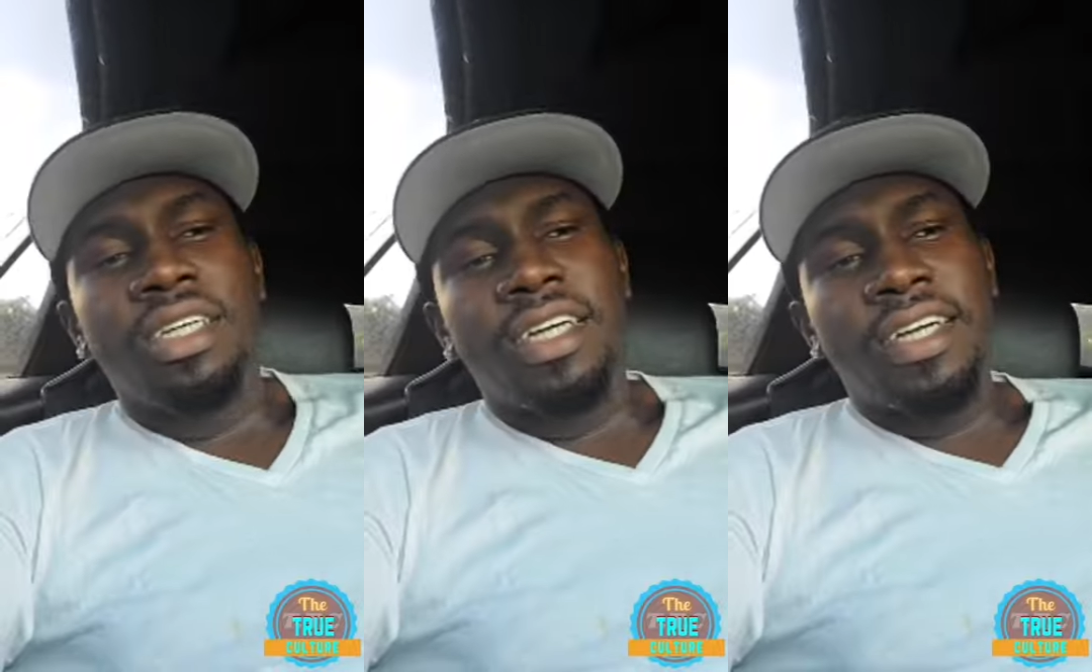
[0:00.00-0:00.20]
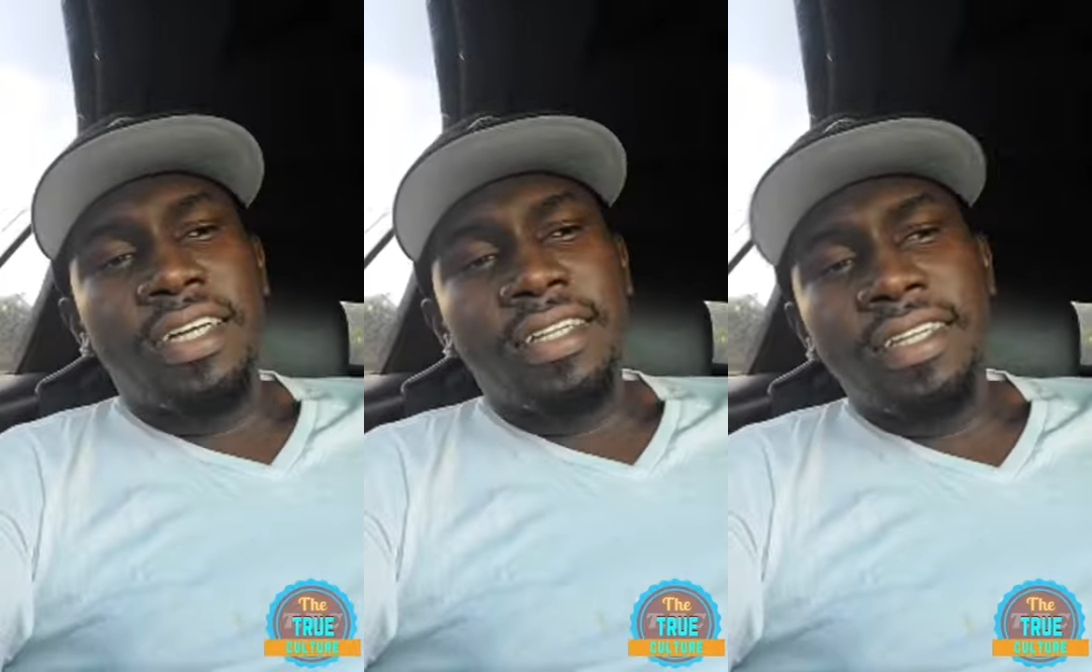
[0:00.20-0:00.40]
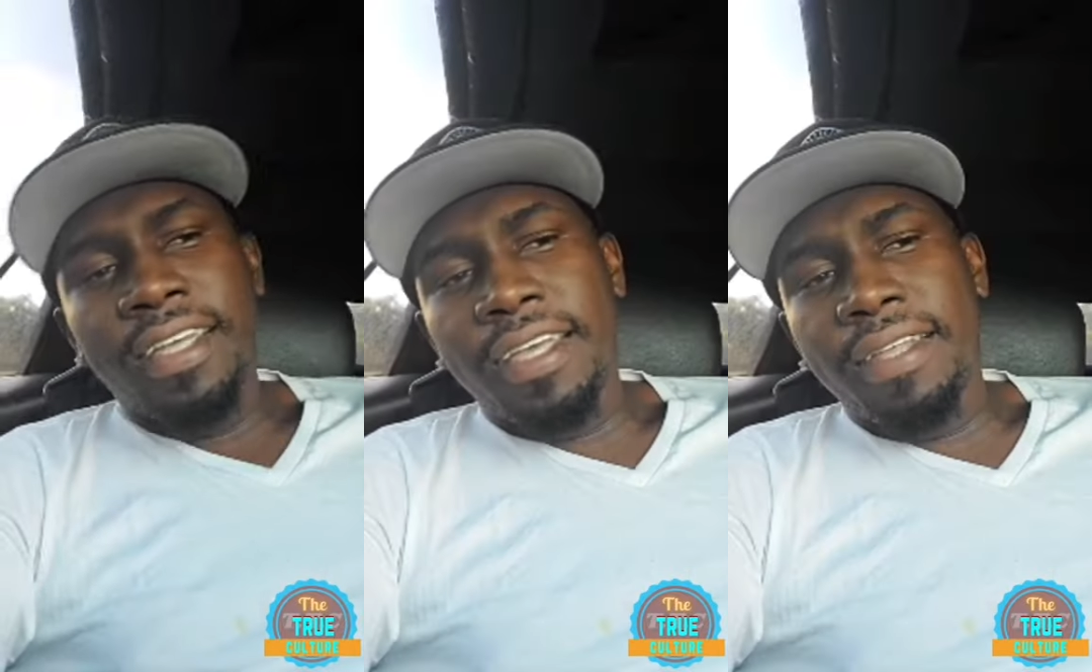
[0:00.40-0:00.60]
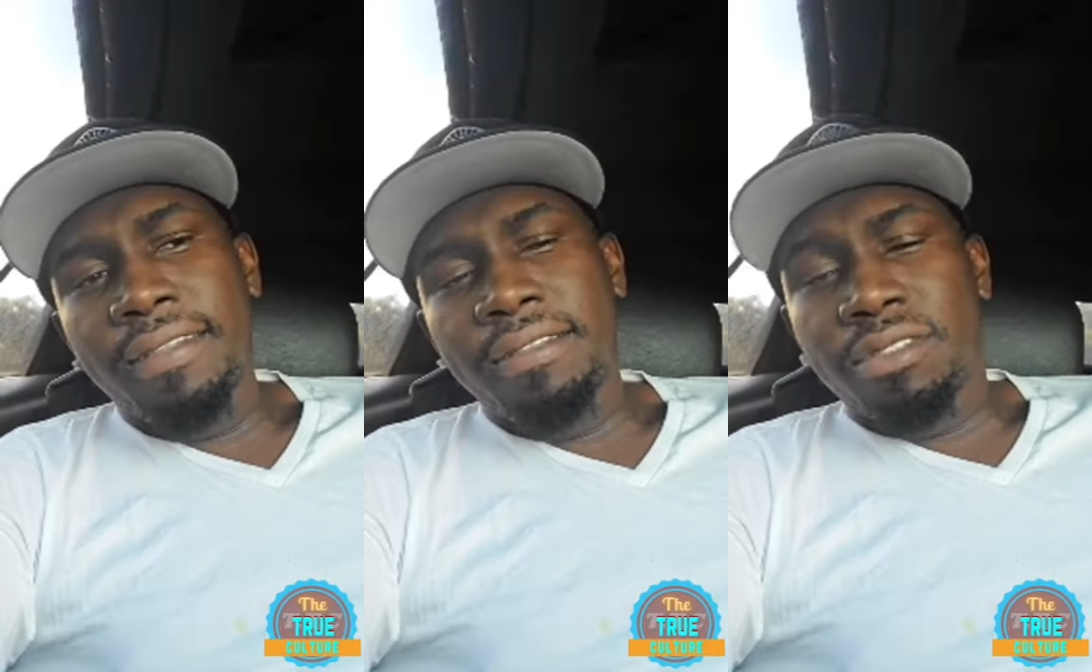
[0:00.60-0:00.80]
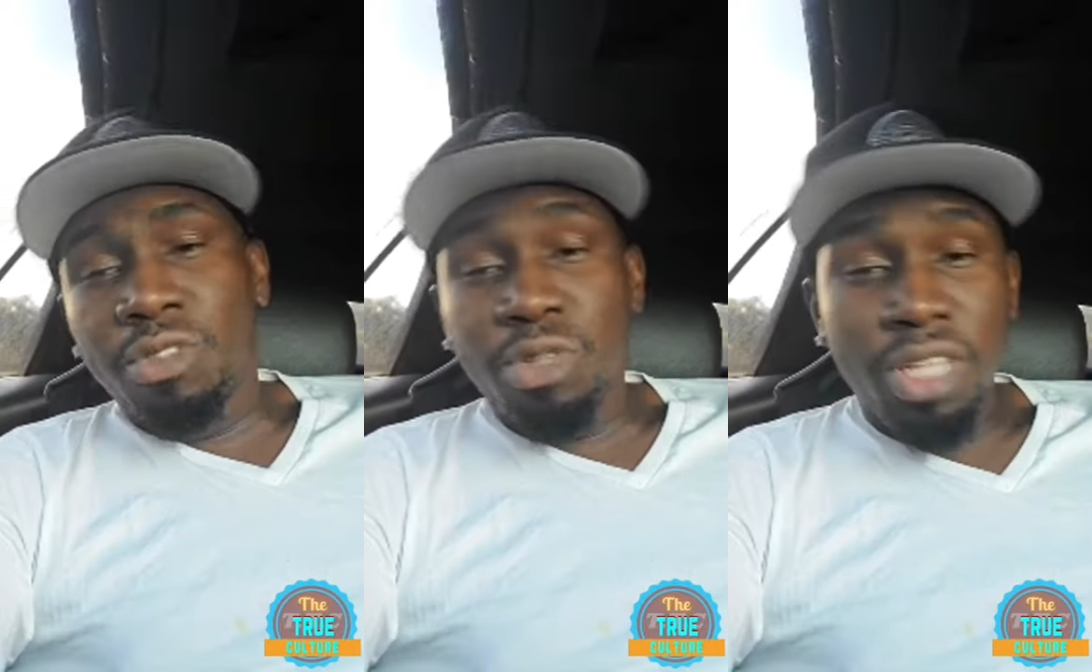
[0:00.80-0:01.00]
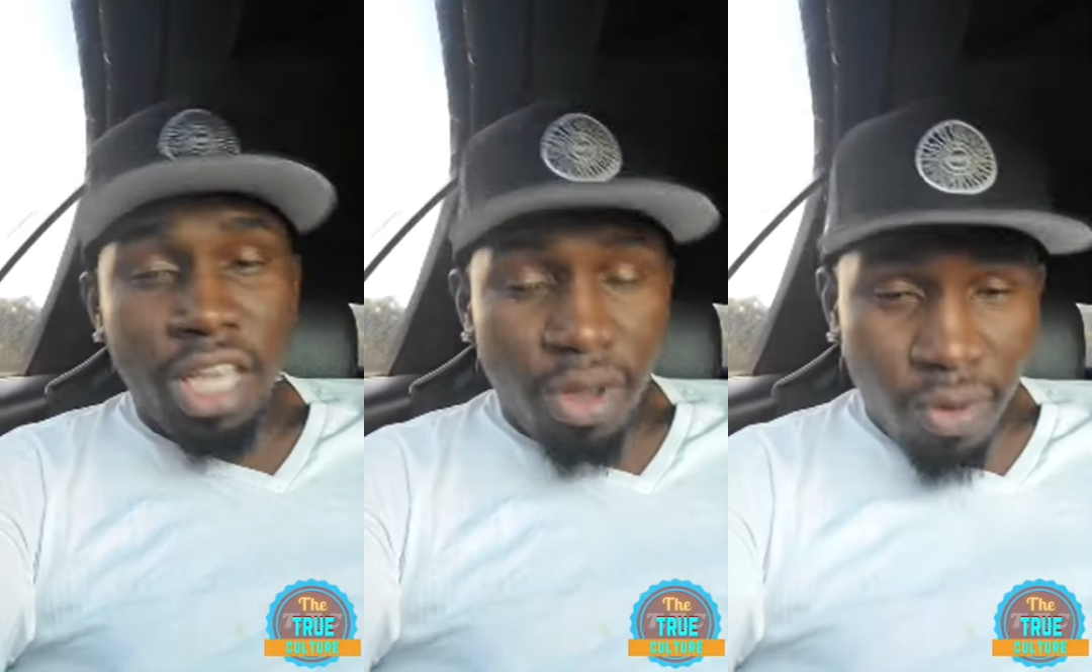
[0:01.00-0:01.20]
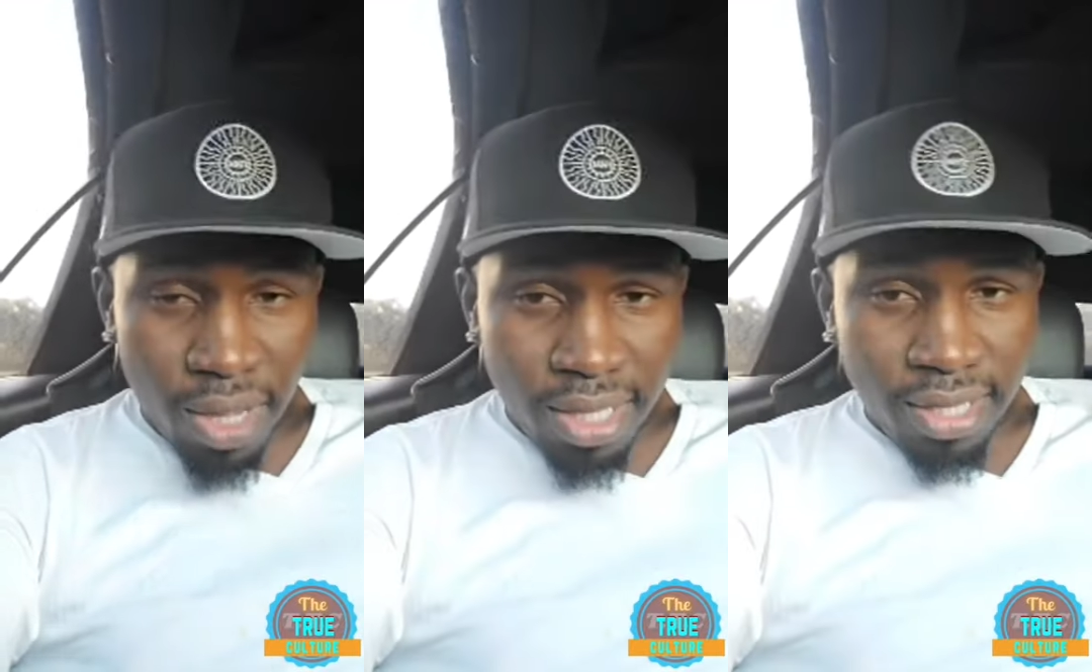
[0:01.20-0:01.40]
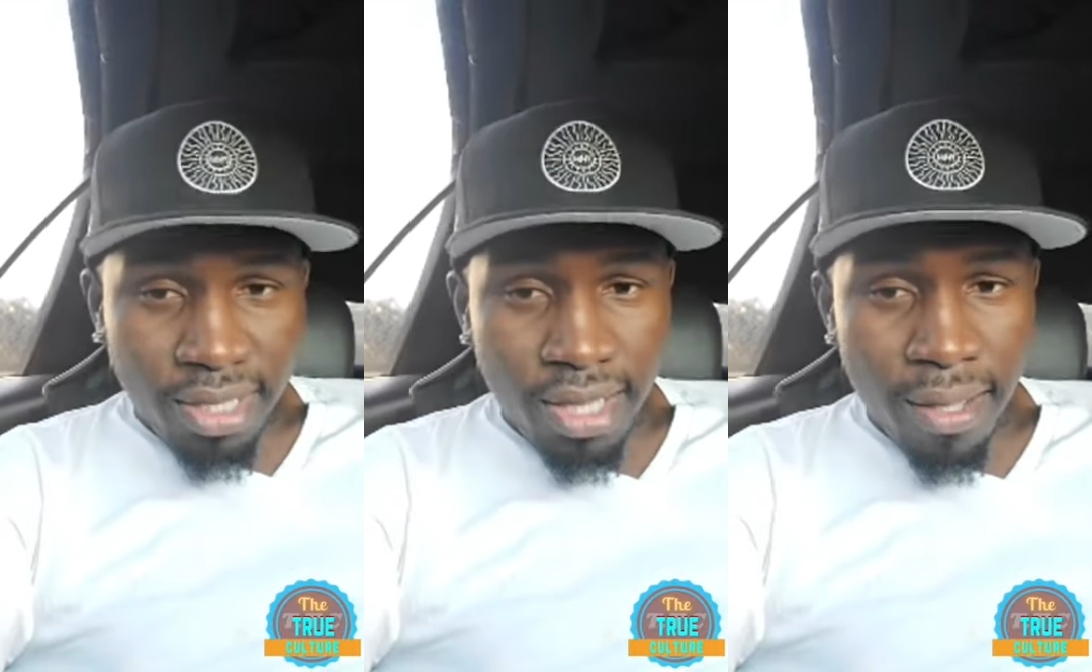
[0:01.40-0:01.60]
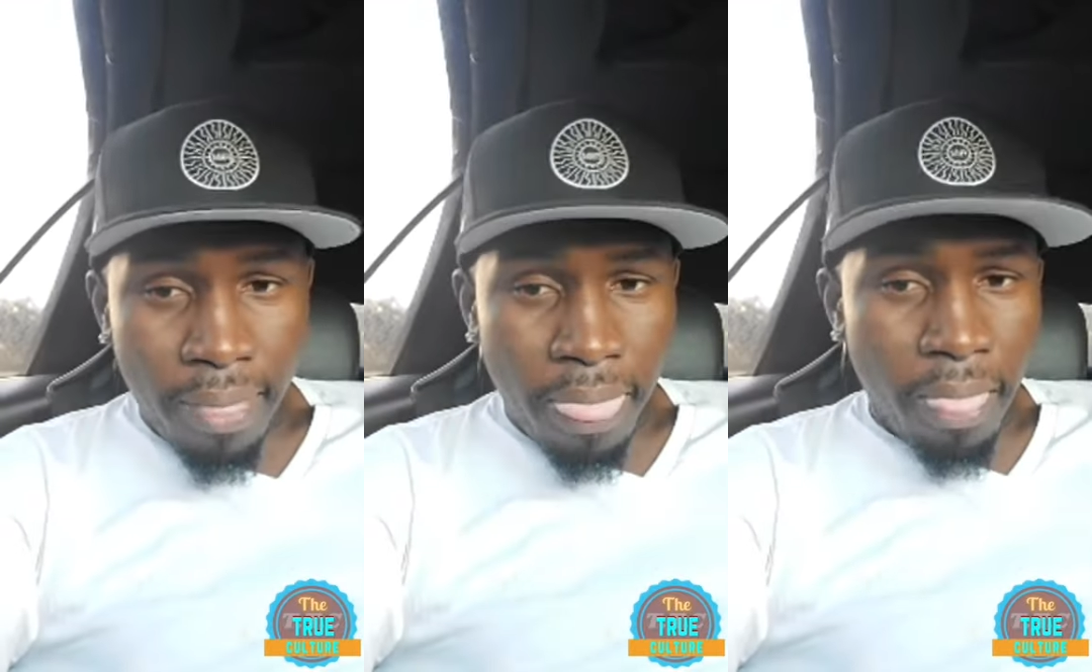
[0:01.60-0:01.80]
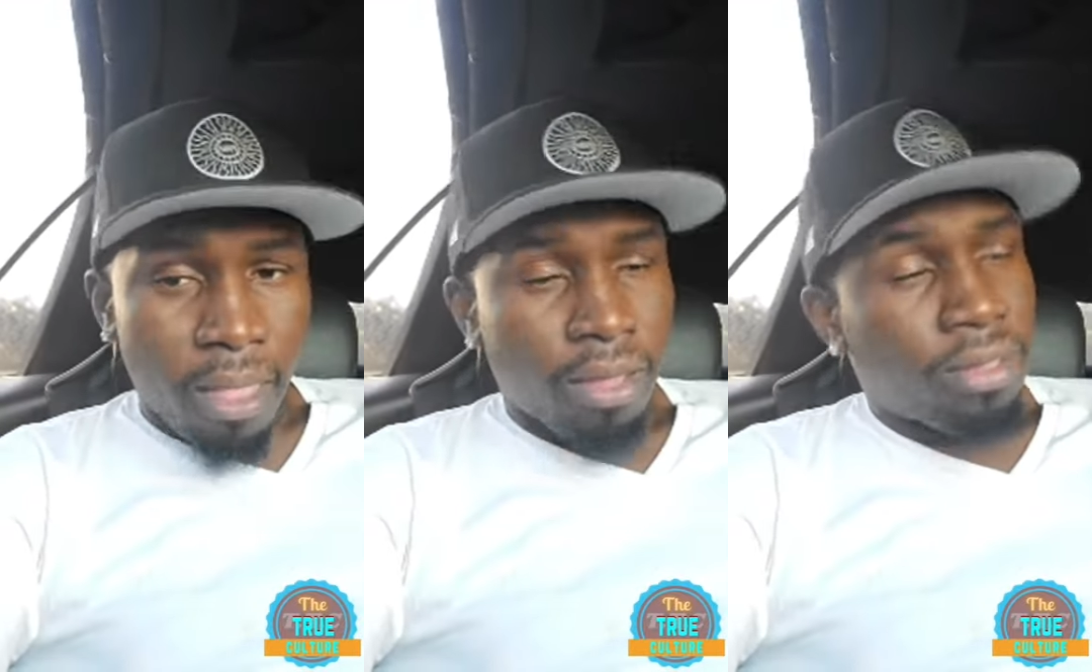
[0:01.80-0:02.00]
And then today are Wednesday.
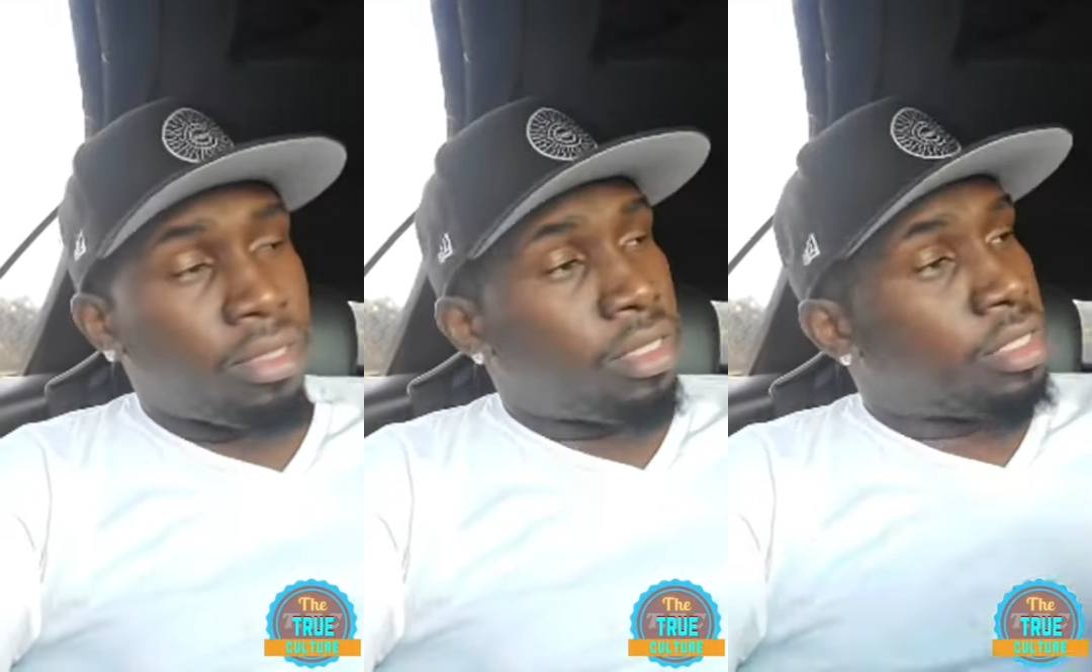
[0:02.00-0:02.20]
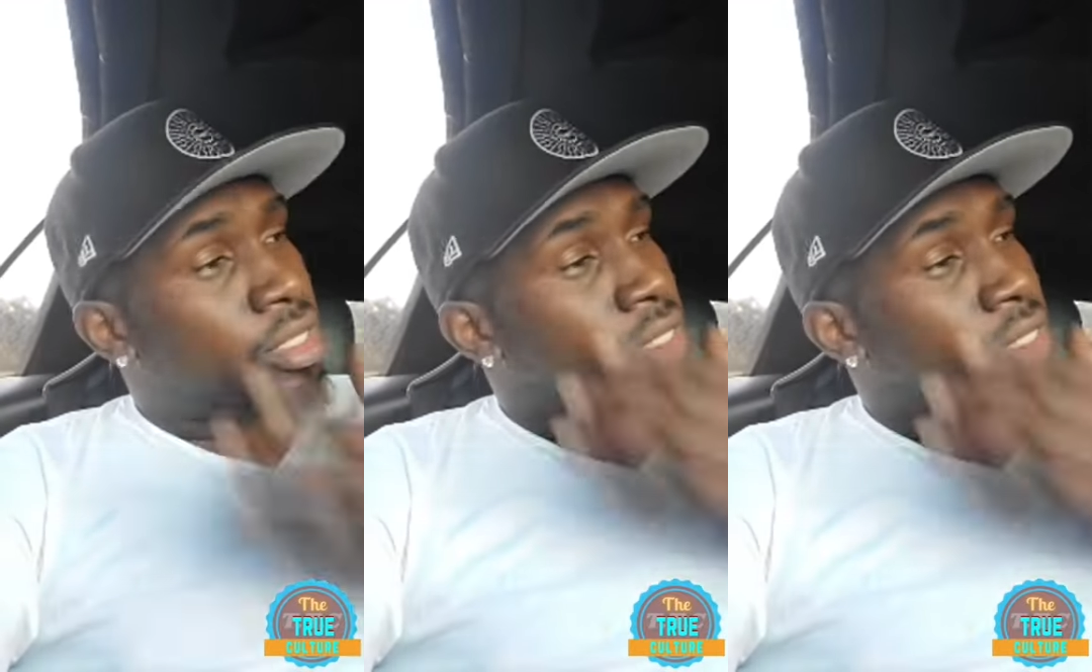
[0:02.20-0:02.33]
So